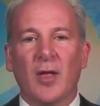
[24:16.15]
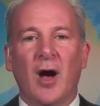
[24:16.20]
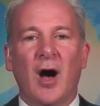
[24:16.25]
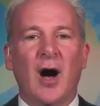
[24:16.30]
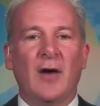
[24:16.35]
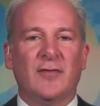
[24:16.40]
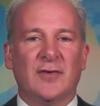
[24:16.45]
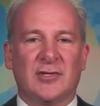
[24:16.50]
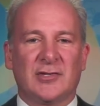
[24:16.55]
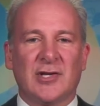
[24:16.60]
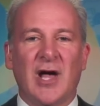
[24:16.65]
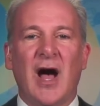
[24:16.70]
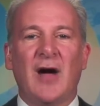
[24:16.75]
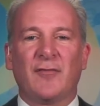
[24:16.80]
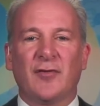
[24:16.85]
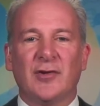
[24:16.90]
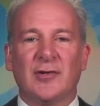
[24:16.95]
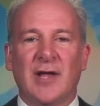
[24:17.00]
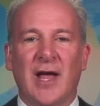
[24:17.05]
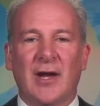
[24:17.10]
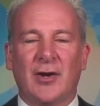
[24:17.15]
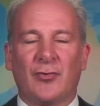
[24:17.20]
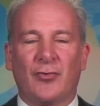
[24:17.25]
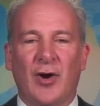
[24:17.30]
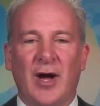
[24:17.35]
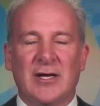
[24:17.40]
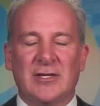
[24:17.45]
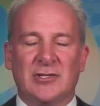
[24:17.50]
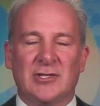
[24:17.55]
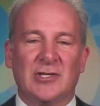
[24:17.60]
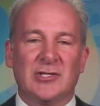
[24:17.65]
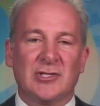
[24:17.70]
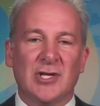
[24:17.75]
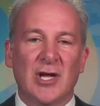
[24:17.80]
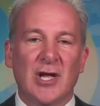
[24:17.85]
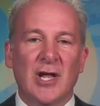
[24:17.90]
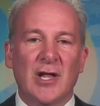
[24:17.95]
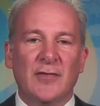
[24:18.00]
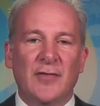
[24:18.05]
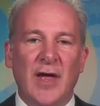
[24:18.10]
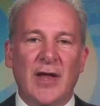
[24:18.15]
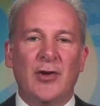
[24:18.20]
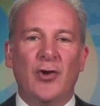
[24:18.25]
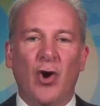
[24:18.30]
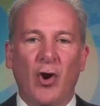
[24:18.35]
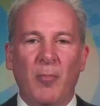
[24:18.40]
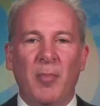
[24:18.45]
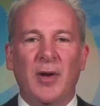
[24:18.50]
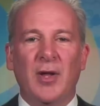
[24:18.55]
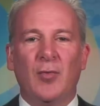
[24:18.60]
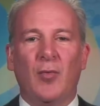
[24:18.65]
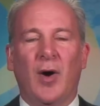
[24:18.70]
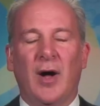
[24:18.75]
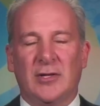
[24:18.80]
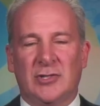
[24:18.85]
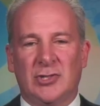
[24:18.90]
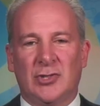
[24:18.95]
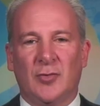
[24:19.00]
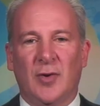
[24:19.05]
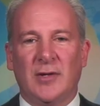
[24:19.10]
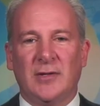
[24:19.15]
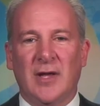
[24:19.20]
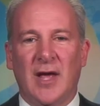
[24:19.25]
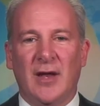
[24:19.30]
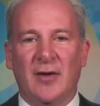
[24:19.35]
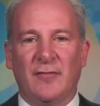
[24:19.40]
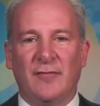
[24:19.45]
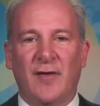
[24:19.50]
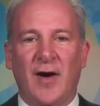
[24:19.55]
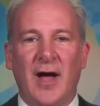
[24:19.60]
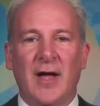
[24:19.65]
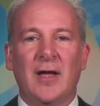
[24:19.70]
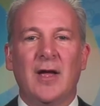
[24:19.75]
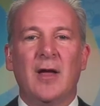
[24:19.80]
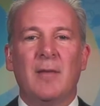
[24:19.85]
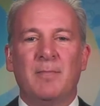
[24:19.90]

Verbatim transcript: of a sovereign debt crisis that nobody wants to identify.